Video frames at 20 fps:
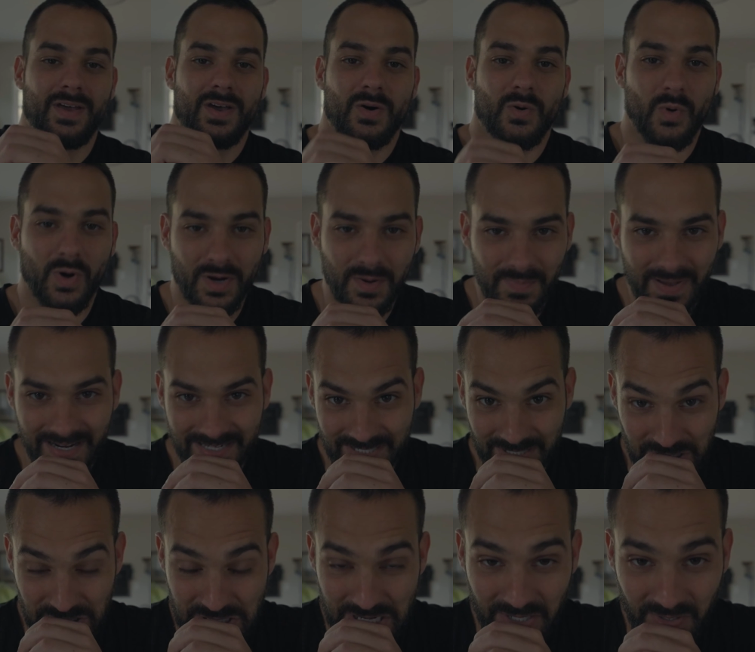Welcome back to
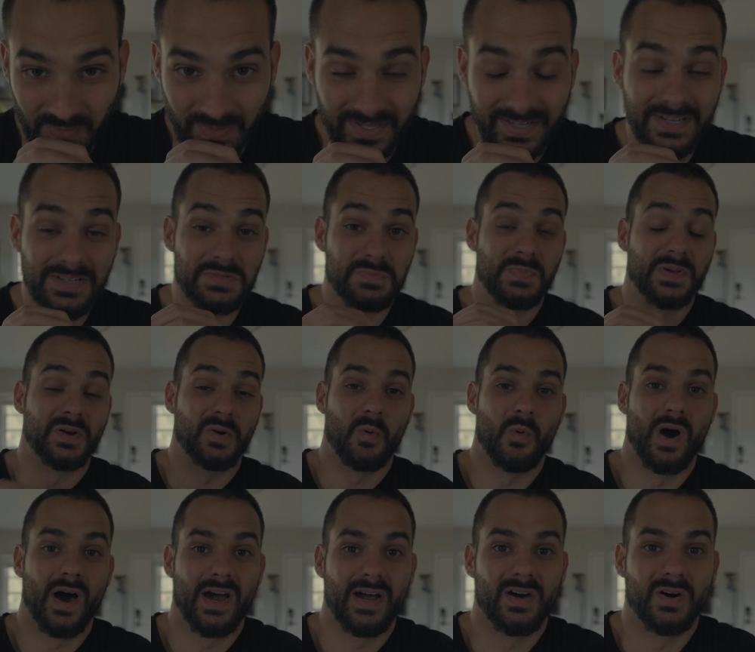the channel. It has been a
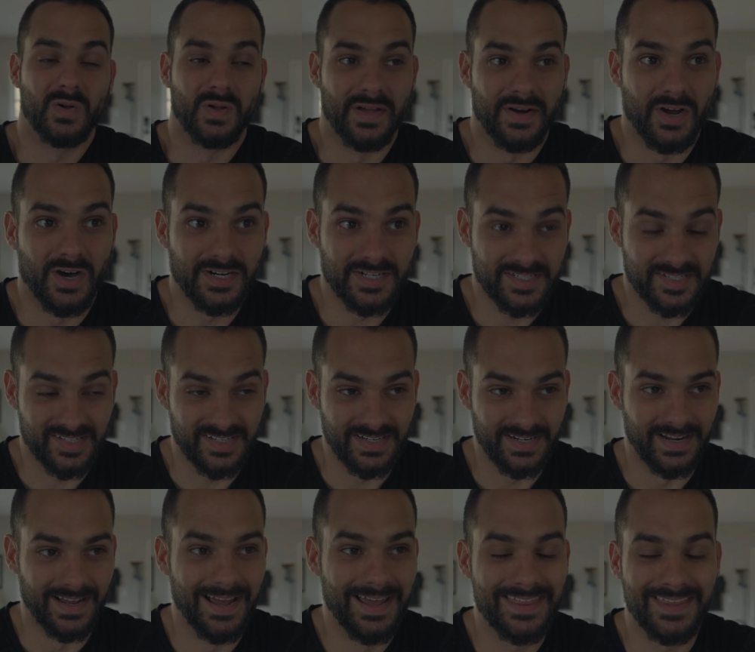while, and
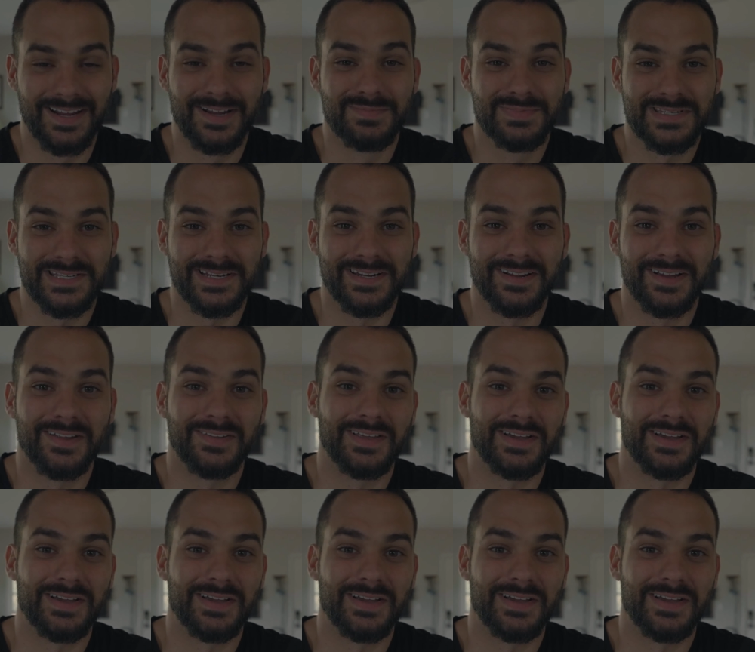honestly, I think I'm sitting on